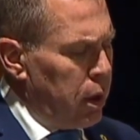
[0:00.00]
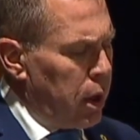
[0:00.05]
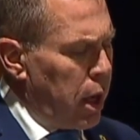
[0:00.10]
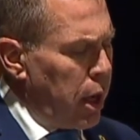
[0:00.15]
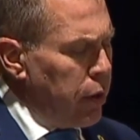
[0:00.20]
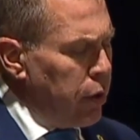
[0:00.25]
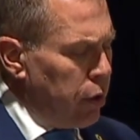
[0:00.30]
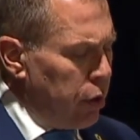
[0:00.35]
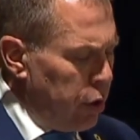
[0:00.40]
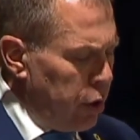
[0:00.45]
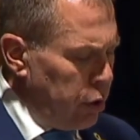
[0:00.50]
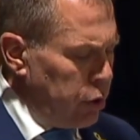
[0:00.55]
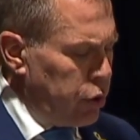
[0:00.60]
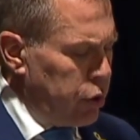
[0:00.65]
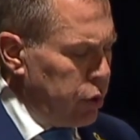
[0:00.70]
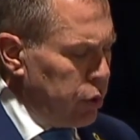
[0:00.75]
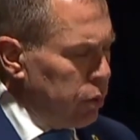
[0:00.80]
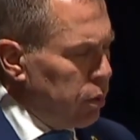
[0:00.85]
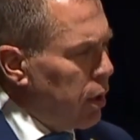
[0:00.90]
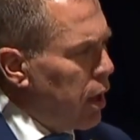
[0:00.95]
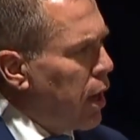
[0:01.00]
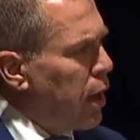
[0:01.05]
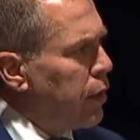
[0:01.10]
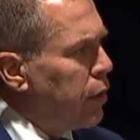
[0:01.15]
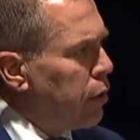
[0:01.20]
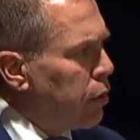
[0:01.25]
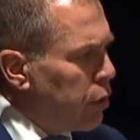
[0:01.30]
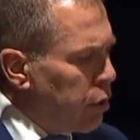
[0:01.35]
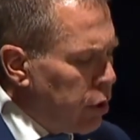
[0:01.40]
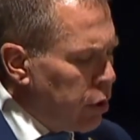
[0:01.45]
I urge
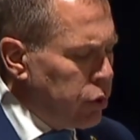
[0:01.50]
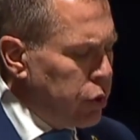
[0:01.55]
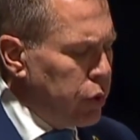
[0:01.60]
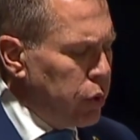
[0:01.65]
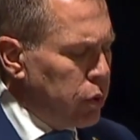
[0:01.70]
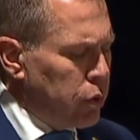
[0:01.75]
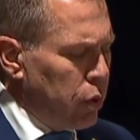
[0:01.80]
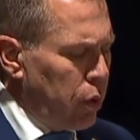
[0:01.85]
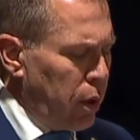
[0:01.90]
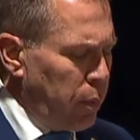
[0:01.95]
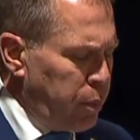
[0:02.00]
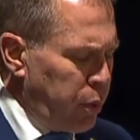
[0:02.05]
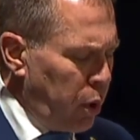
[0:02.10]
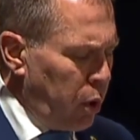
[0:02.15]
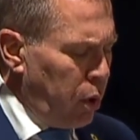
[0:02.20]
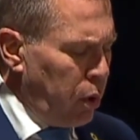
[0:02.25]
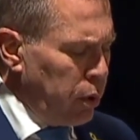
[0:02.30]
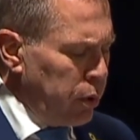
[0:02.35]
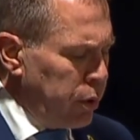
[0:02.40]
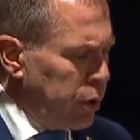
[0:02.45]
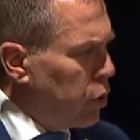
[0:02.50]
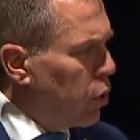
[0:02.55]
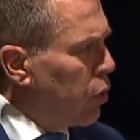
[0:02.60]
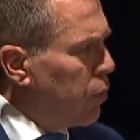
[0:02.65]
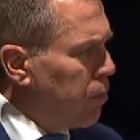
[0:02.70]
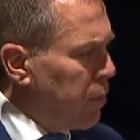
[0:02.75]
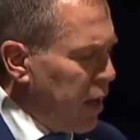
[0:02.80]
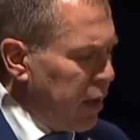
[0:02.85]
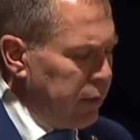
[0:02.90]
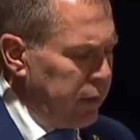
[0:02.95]
you to uphold
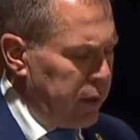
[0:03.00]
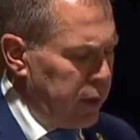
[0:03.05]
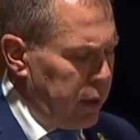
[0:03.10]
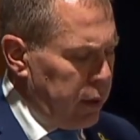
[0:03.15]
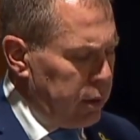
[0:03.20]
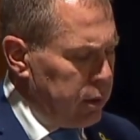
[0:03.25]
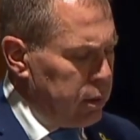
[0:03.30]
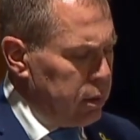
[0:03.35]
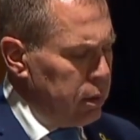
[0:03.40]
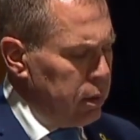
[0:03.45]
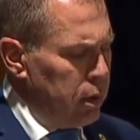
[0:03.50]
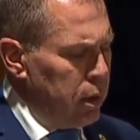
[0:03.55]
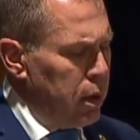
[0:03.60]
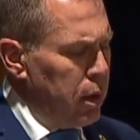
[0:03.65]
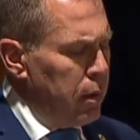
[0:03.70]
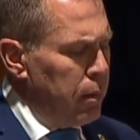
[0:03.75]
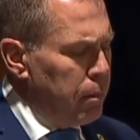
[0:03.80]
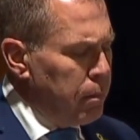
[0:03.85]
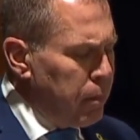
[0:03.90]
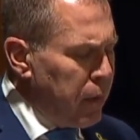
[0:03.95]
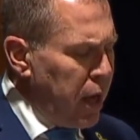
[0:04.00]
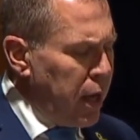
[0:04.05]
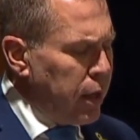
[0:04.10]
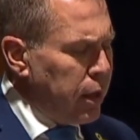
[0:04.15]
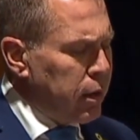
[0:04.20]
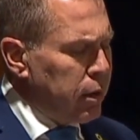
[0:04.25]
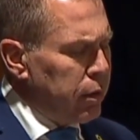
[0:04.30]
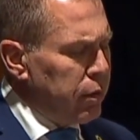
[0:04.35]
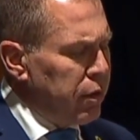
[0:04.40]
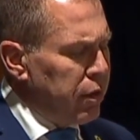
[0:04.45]
your mandate.
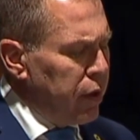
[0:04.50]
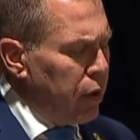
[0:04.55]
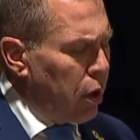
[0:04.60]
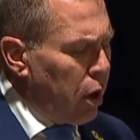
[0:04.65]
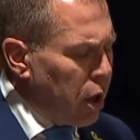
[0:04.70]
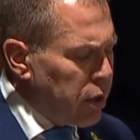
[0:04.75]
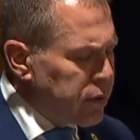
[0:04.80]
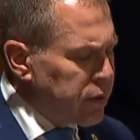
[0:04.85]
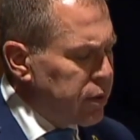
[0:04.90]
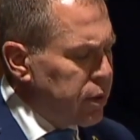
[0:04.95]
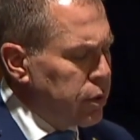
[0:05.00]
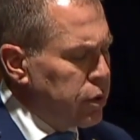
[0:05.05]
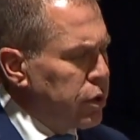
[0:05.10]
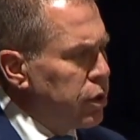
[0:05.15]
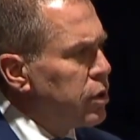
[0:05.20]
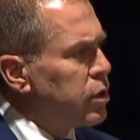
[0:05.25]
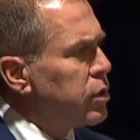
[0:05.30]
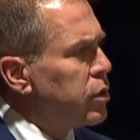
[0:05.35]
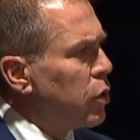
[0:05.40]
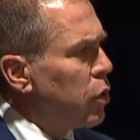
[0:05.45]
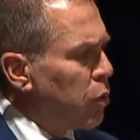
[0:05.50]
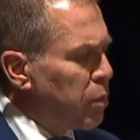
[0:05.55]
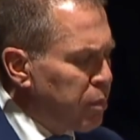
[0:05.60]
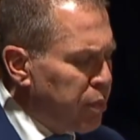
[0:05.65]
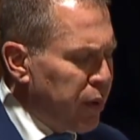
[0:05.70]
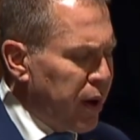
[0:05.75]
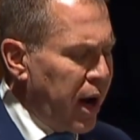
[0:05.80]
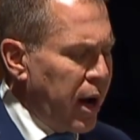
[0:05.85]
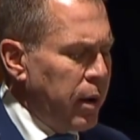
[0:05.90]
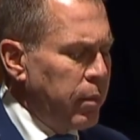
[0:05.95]
Make the hostages your
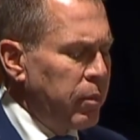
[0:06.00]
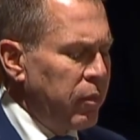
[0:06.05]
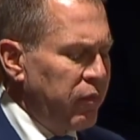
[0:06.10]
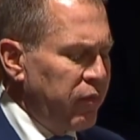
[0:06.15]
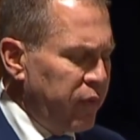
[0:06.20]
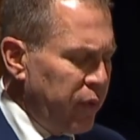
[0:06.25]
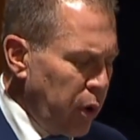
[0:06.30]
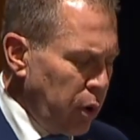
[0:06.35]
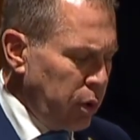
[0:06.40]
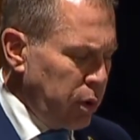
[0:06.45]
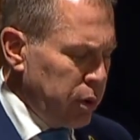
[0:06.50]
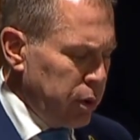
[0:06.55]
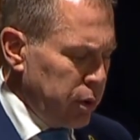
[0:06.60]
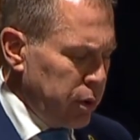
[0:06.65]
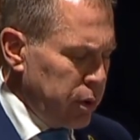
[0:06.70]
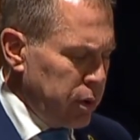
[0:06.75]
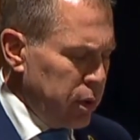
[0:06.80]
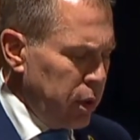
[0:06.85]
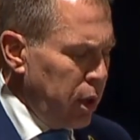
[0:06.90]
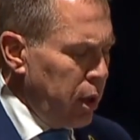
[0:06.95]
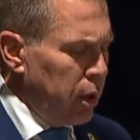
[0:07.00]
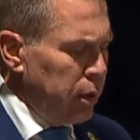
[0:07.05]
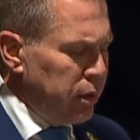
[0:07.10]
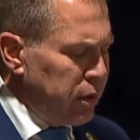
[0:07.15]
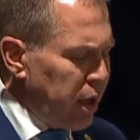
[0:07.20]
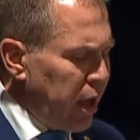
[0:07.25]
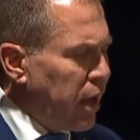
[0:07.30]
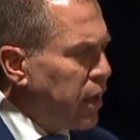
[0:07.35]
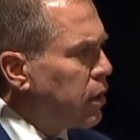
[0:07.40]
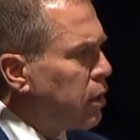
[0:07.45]
prime focus.
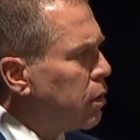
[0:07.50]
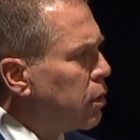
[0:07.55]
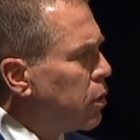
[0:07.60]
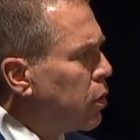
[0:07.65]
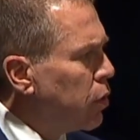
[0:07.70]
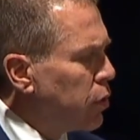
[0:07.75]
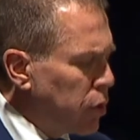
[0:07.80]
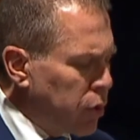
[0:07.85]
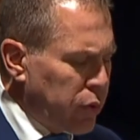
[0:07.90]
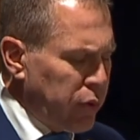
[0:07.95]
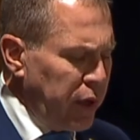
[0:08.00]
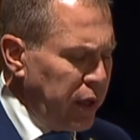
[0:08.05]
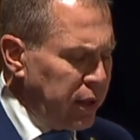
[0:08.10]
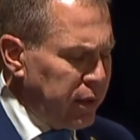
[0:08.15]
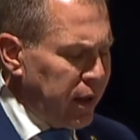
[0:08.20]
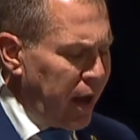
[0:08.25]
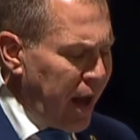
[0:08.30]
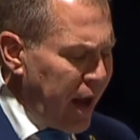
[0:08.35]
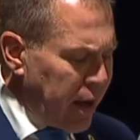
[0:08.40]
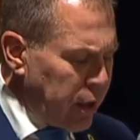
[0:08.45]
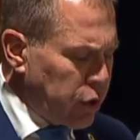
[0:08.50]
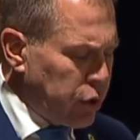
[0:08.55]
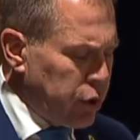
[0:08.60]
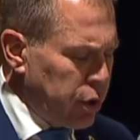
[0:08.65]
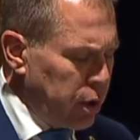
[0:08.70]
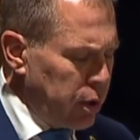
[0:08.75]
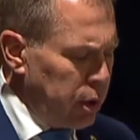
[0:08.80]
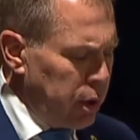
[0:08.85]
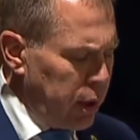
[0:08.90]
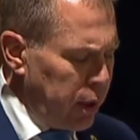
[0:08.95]
Take concrete
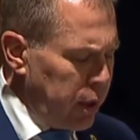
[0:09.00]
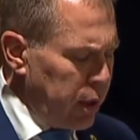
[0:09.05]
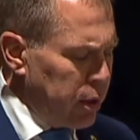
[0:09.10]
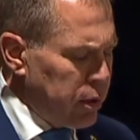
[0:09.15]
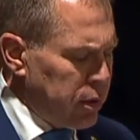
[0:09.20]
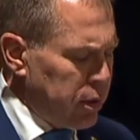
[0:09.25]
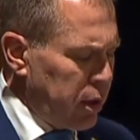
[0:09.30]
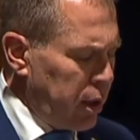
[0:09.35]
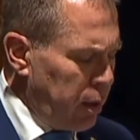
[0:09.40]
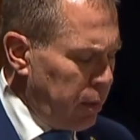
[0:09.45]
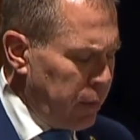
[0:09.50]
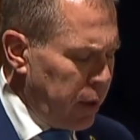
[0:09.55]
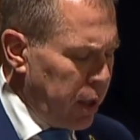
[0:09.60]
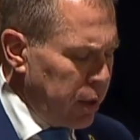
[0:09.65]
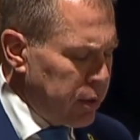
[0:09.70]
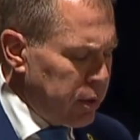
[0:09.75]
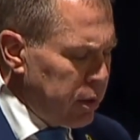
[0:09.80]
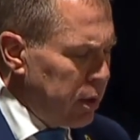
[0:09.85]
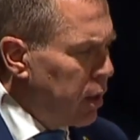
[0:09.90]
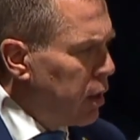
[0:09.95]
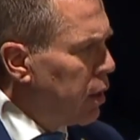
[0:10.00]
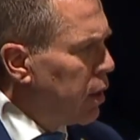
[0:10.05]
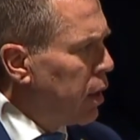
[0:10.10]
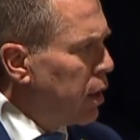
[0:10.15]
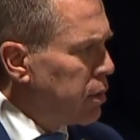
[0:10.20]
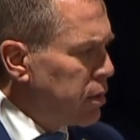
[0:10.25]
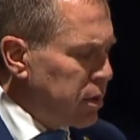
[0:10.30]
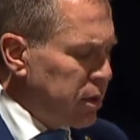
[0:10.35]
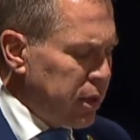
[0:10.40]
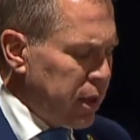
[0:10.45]
action against Hamas
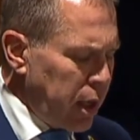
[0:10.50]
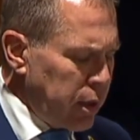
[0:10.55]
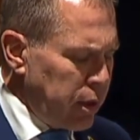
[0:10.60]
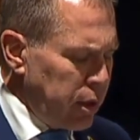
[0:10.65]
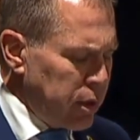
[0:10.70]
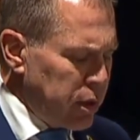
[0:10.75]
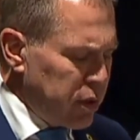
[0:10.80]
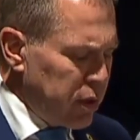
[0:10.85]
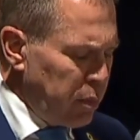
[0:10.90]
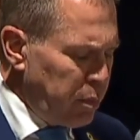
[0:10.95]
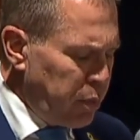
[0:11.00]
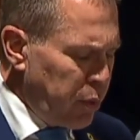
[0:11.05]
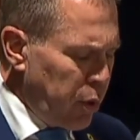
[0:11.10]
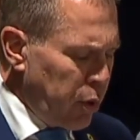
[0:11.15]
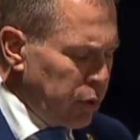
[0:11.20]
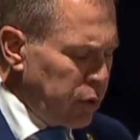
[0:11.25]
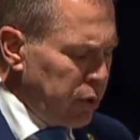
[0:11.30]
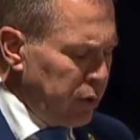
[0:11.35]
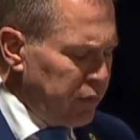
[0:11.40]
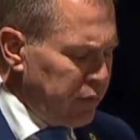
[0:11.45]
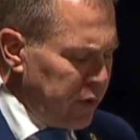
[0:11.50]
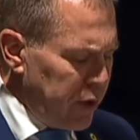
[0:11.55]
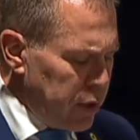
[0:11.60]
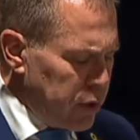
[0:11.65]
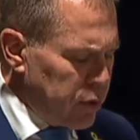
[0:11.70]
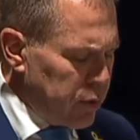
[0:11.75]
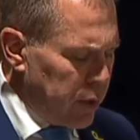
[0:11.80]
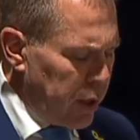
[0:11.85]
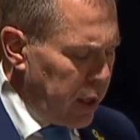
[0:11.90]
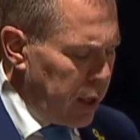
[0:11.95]
and stand in support of
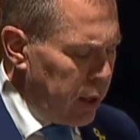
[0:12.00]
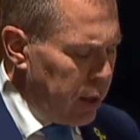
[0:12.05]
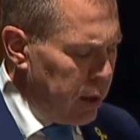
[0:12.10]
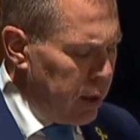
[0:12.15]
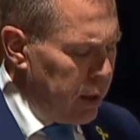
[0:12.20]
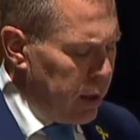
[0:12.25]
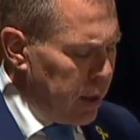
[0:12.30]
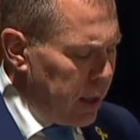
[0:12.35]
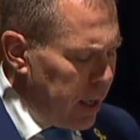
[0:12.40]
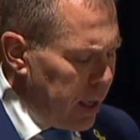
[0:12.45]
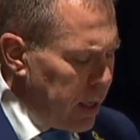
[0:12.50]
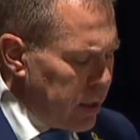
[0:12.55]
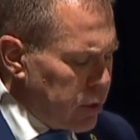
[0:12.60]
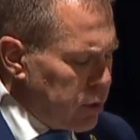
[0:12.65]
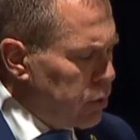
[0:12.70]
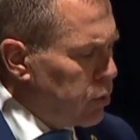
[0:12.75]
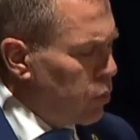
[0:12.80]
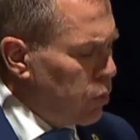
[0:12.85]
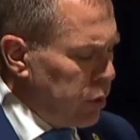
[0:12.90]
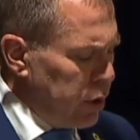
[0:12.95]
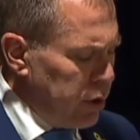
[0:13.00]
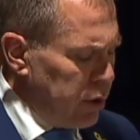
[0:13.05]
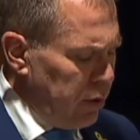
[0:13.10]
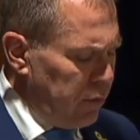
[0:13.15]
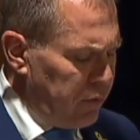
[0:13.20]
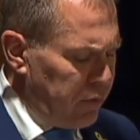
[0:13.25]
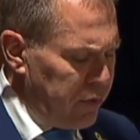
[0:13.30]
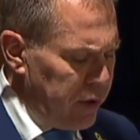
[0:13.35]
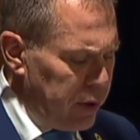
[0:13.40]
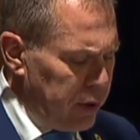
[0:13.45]
Israel as we
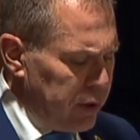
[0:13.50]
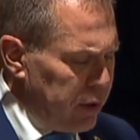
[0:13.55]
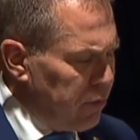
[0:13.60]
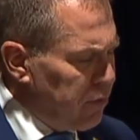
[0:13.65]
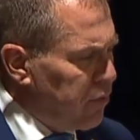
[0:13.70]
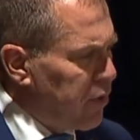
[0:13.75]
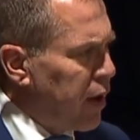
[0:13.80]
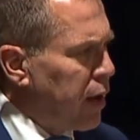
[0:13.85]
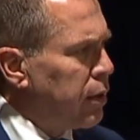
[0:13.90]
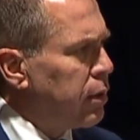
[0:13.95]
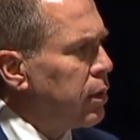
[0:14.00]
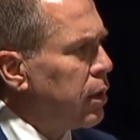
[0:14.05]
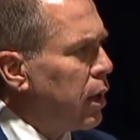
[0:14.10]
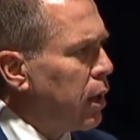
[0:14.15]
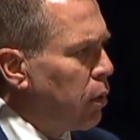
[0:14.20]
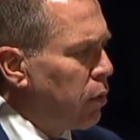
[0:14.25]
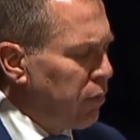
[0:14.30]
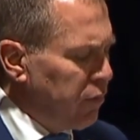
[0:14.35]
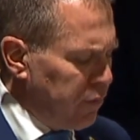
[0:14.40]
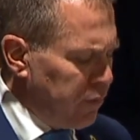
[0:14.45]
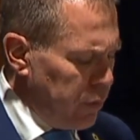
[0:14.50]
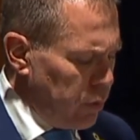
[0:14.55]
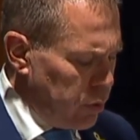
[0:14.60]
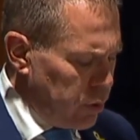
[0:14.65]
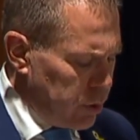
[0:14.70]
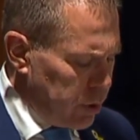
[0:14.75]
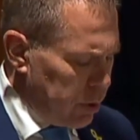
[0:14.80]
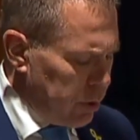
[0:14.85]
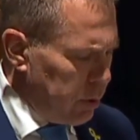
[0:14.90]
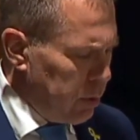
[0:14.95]
defend our
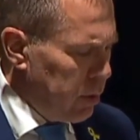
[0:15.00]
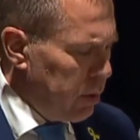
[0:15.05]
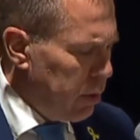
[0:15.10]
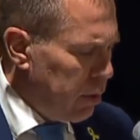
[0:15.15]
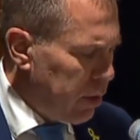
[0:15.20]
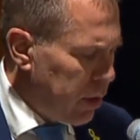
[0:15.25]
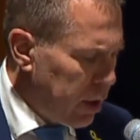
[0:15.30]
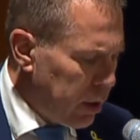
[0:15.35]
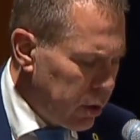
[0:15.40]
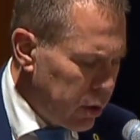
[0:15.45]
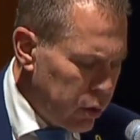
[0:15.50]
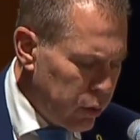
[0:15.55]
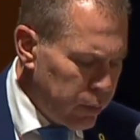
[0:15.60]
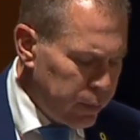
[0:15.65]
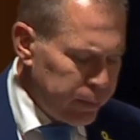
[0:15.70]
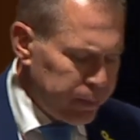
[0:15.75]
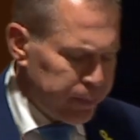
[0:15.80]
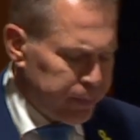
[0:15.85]
future. Thank you.